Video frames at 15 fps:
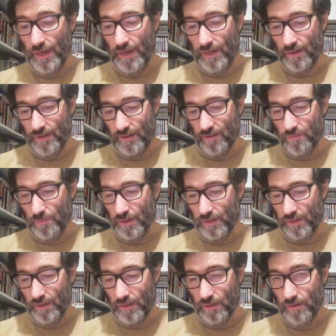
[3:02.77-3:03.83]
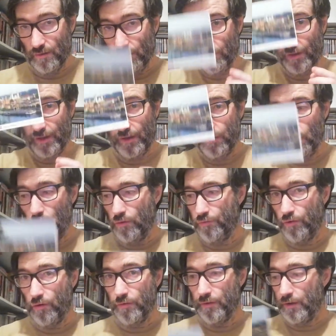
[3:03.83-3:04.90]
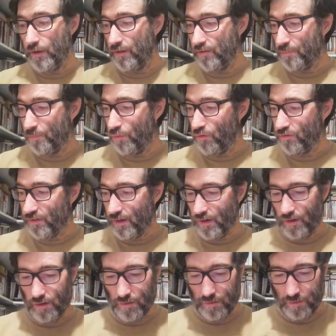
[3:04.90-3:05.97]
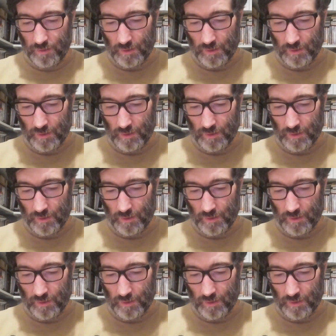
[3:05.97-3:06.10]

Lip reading: in this meeting. Thank you for this postcard.